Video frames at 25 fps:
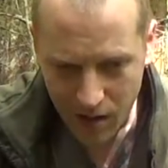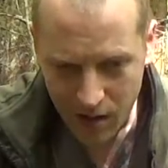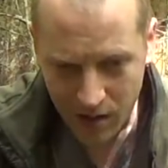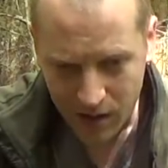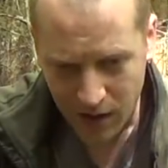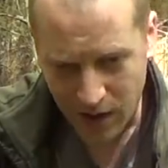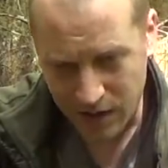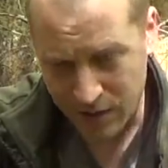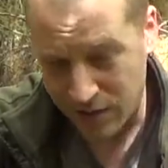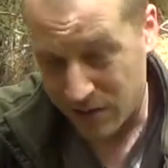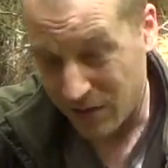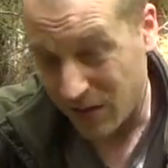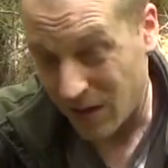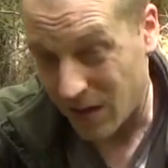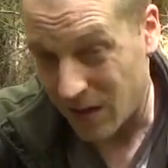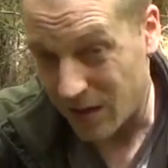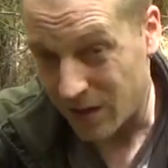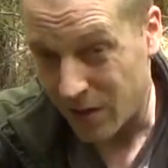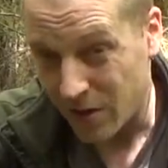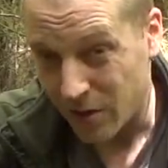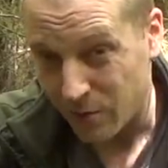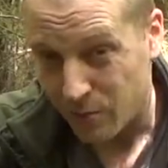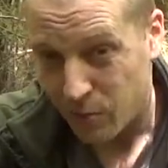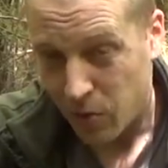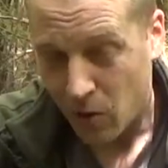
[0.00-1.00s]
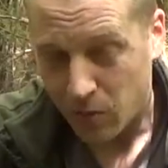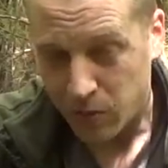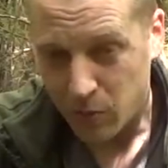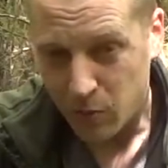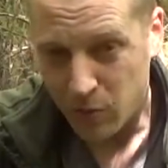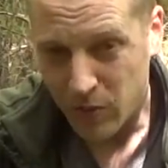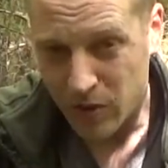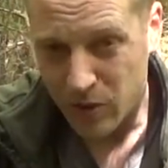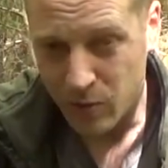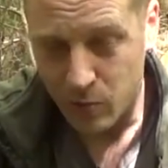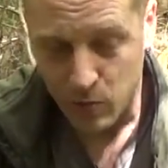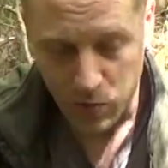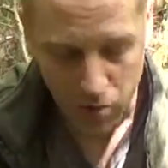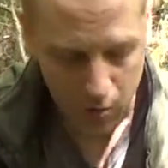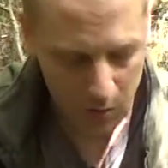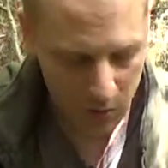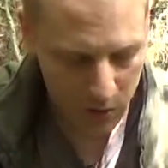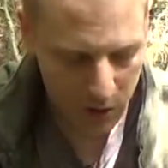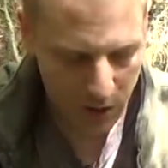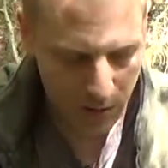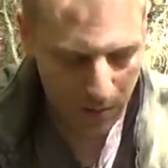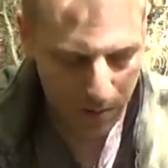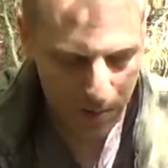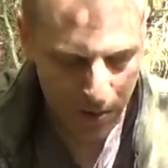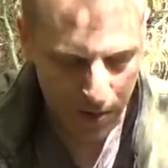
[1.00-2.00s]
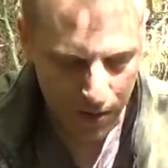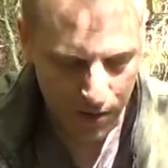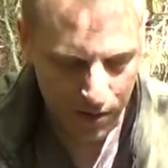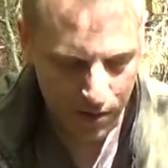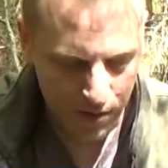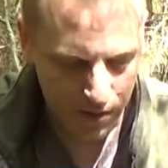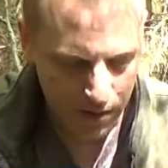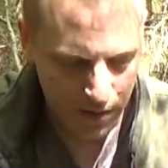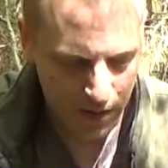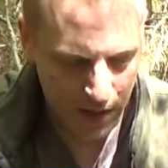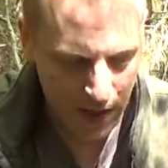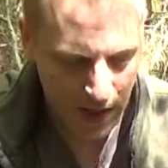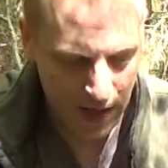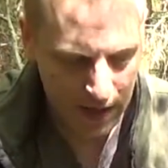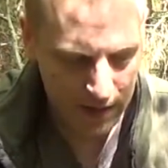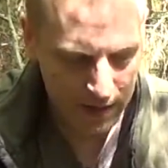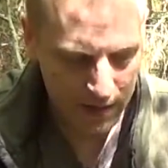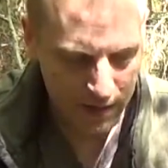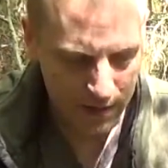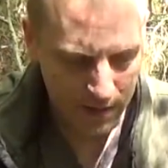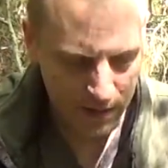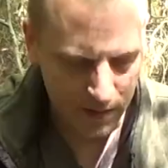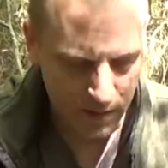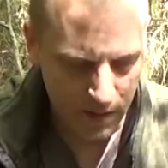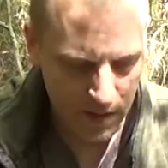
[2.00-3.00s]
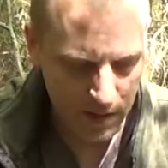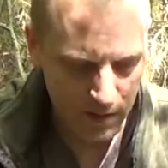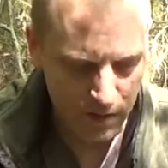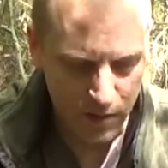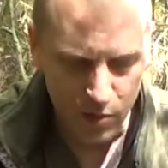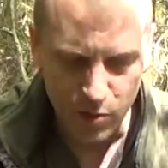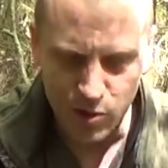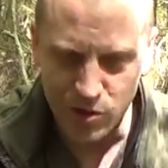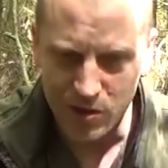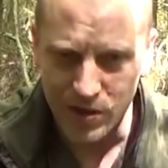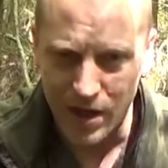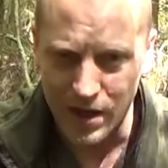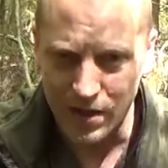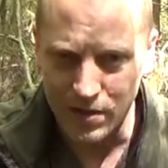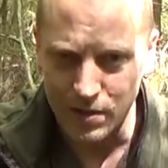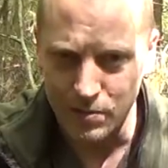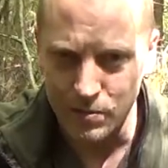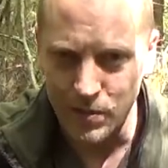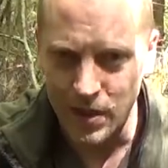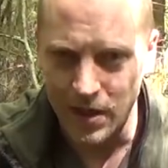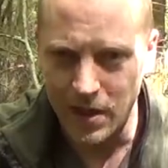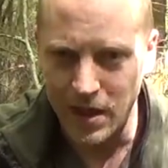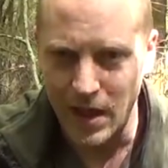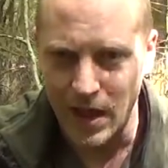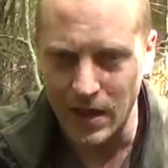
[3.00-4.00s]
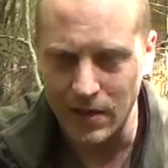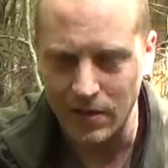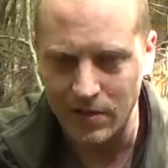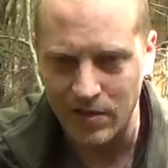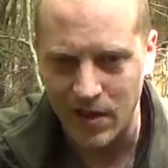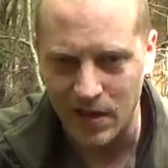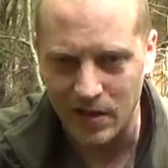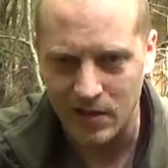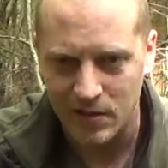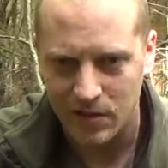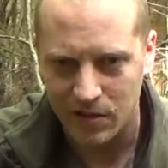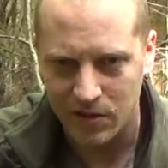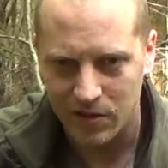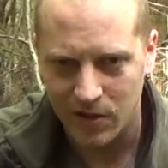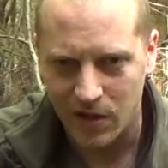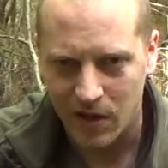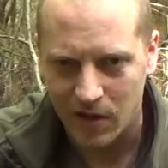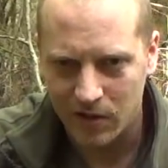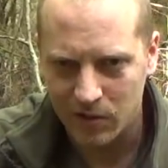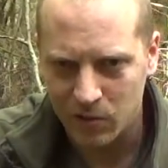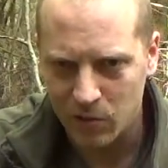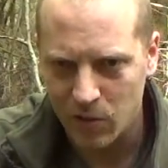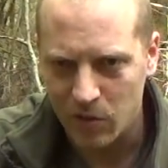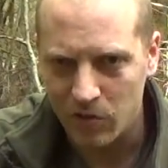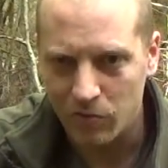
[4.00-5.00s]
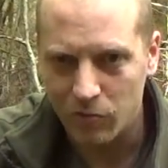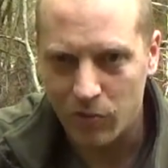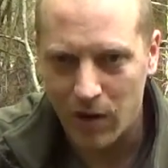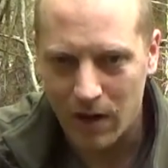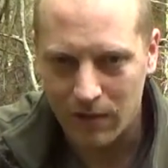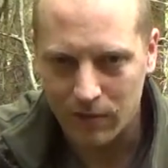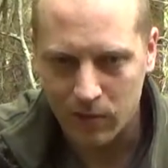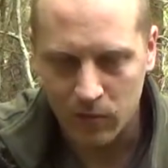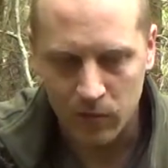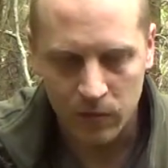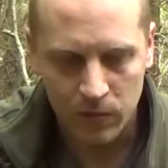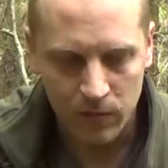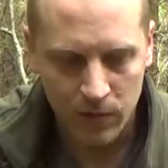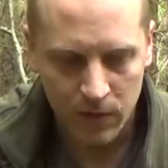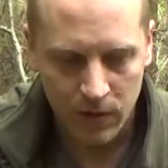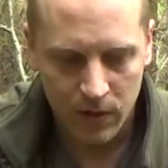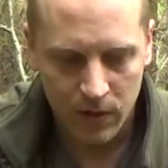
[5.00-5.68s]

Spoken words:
That's another problem with the wool jumpers. If you snag them, they can tend to start to unravel.